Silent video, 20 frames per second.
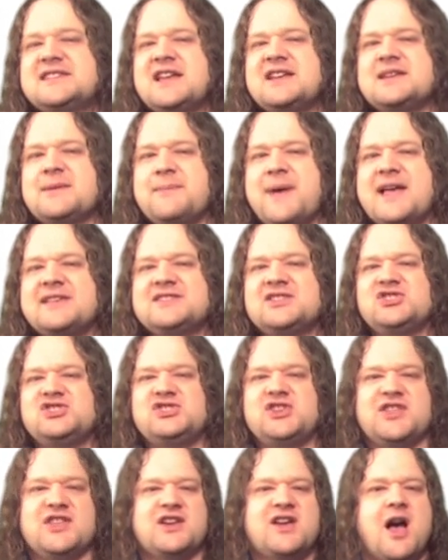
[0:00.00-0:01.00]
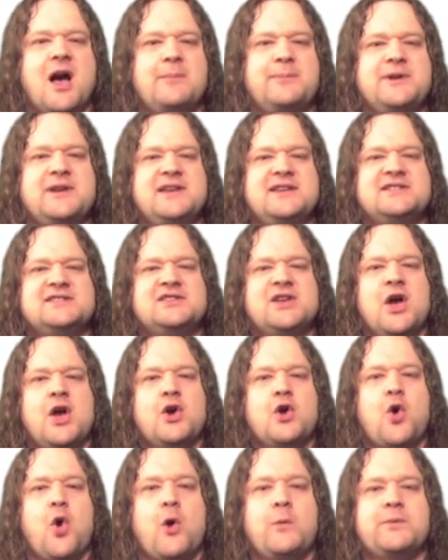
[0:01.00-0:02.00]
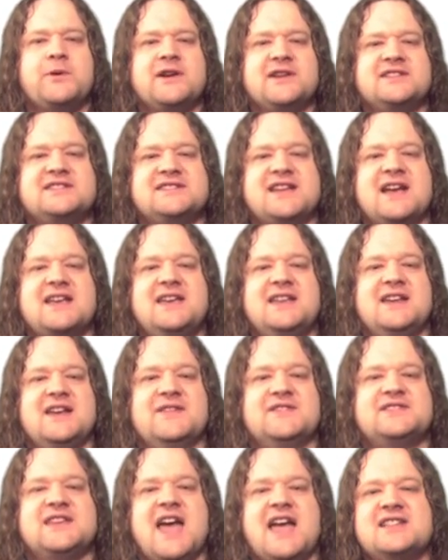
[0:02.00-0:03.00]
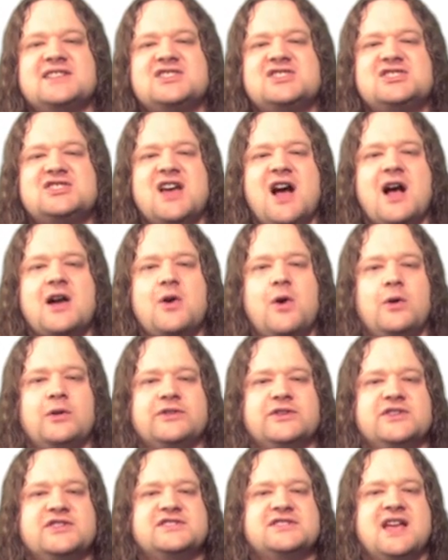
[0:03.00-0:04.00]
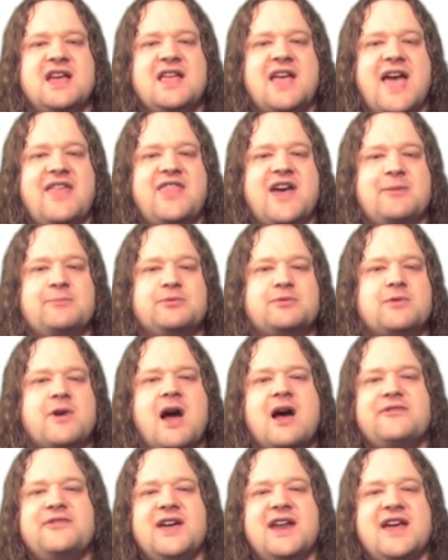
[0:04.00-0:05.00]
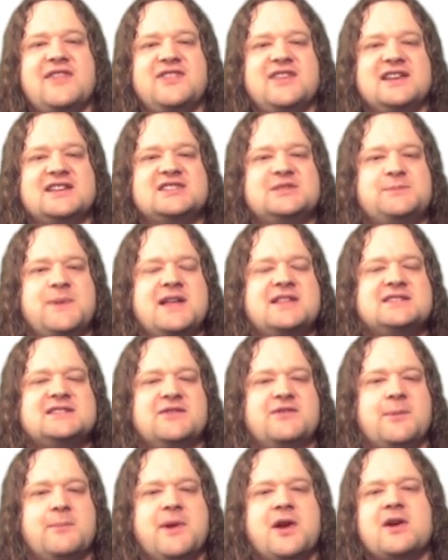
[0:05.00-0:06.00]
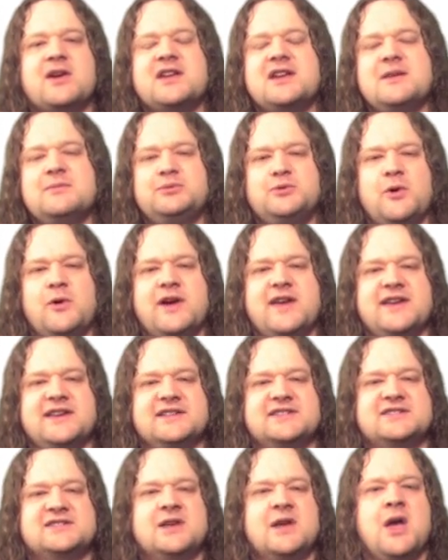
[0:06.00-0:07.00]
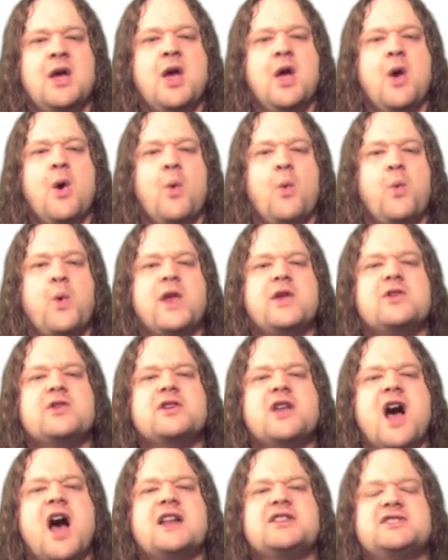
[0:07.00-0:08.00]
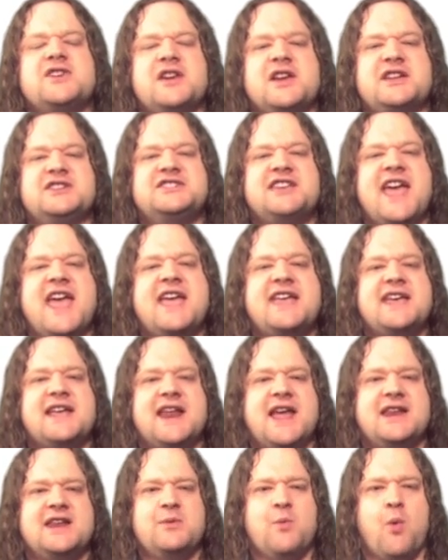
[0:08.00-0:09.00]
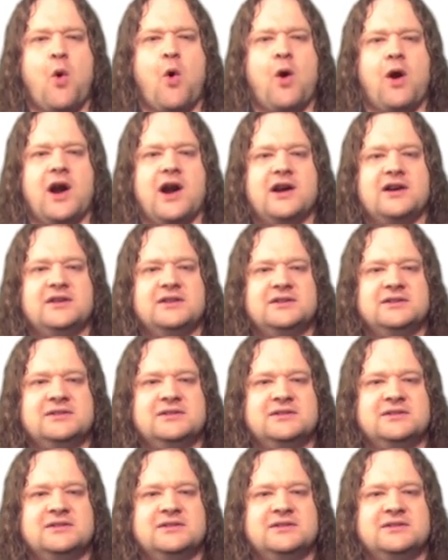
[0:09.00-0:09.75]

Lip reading: send a message to the companies, corporate executives, and stockholders that profit at the expense of American employees. We're not gonna take it anymore.